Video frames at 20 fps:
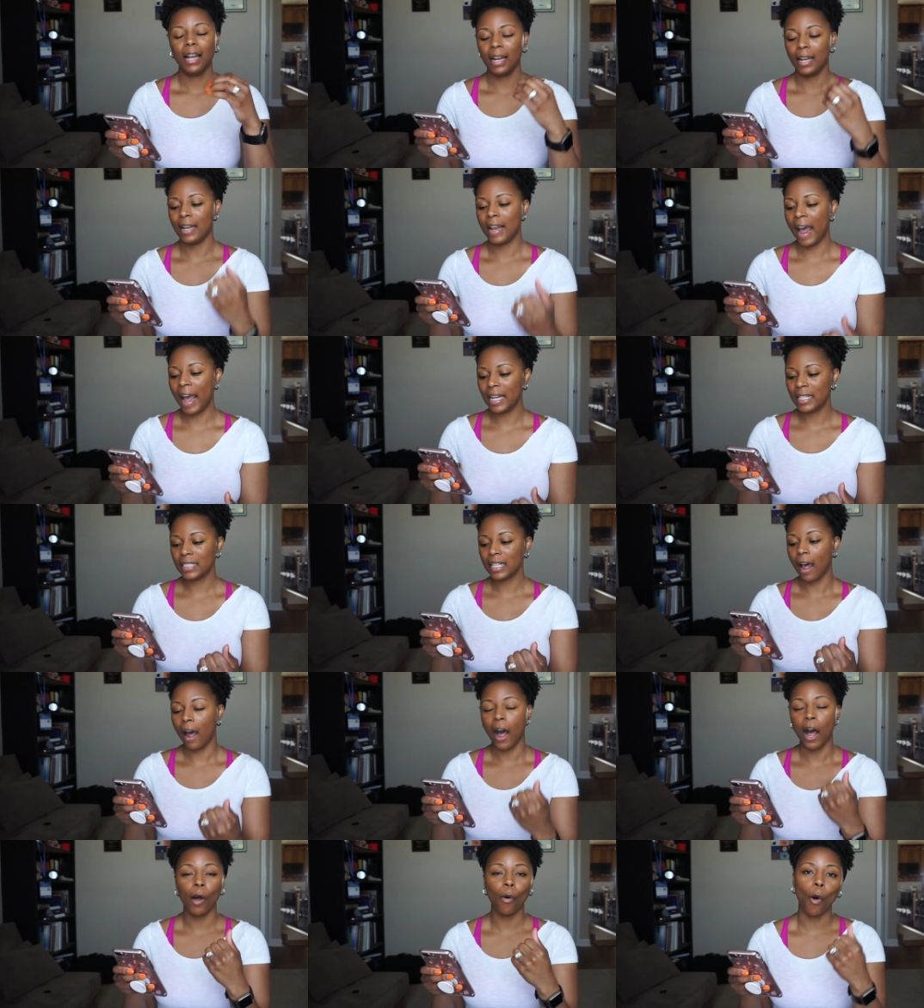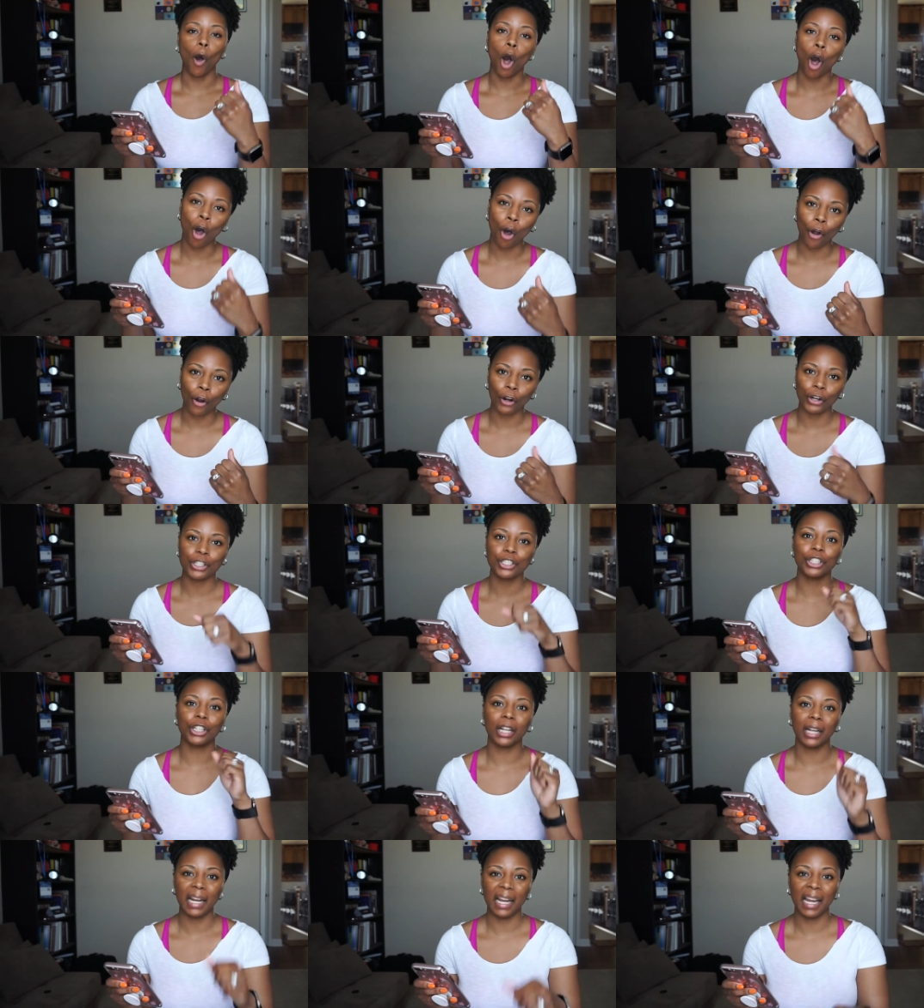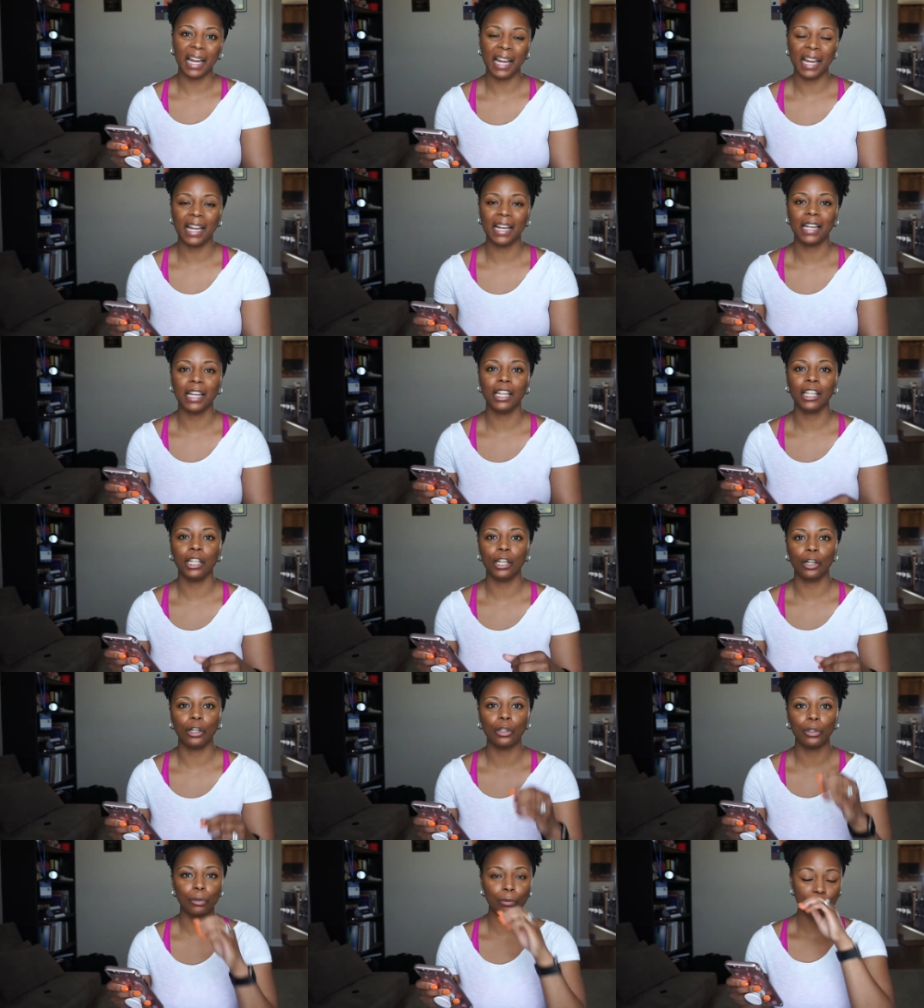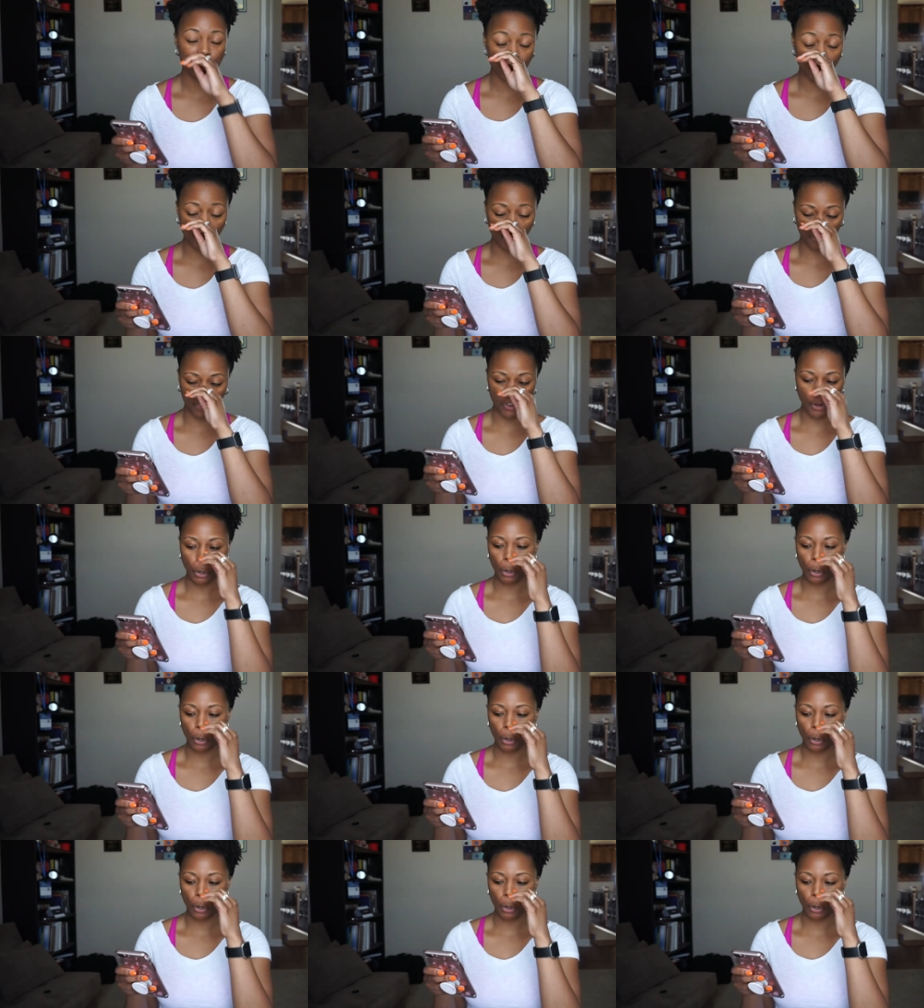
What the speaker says: that's how hard you're gonna hit your glutes. So